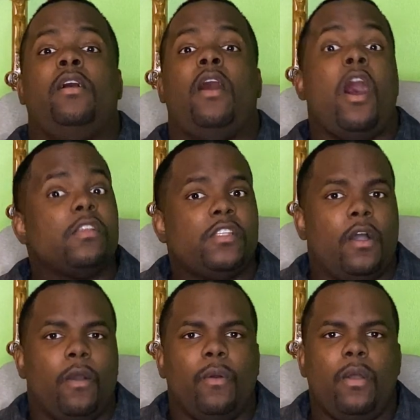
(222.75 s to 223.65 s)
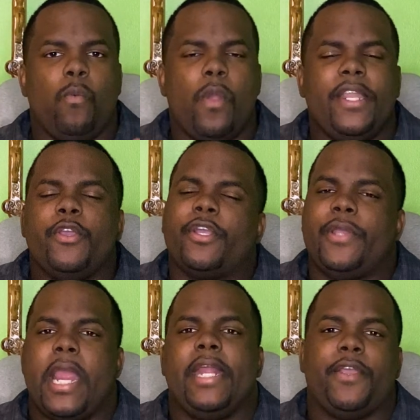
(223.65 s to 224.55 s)
Also, when you're
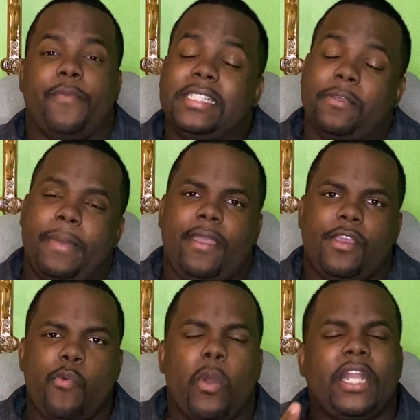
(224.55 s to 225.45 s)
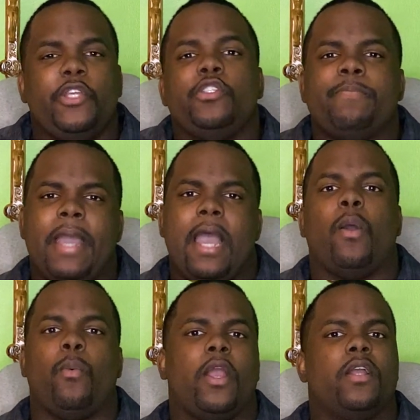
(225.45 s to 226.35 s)
creating your resume, you want to use
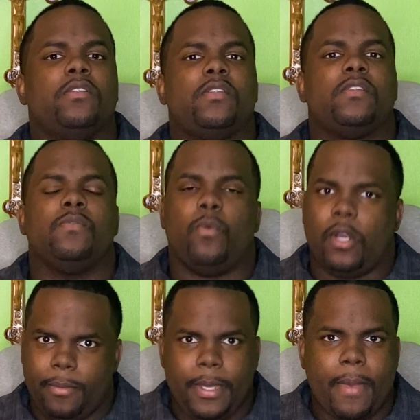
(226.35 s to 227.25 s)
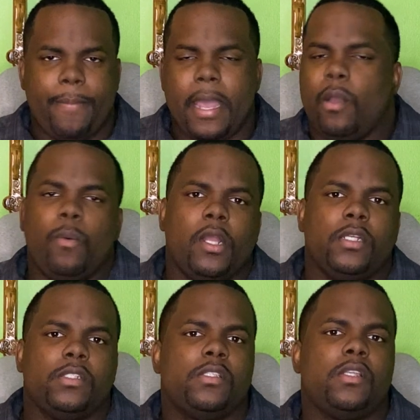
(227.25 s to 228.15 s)
power words. What do I mean by power
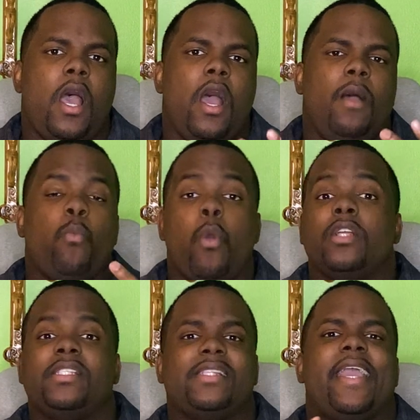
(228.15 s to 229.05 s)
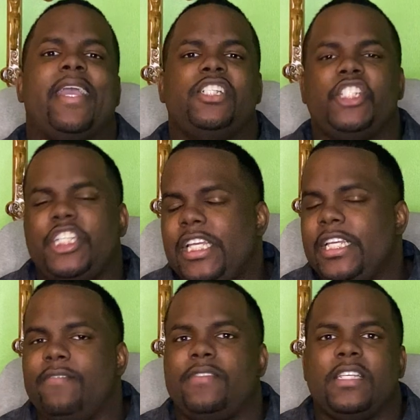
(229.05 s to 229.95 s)
words? Words like
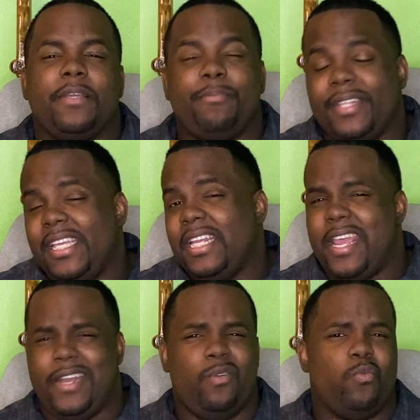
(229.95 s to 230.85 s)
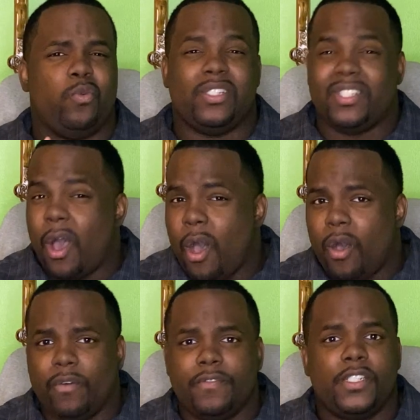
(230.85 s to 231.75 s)
achieved, completed,
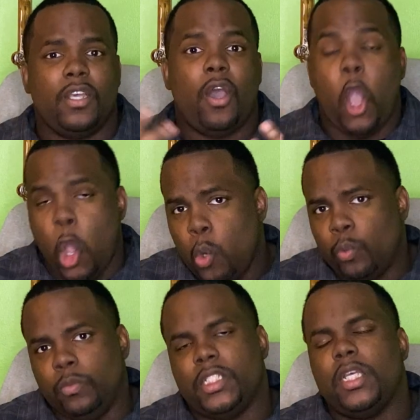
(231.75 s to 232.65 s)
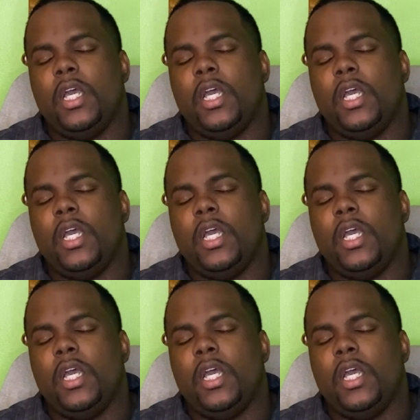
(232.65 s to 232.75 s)
resolved, owned.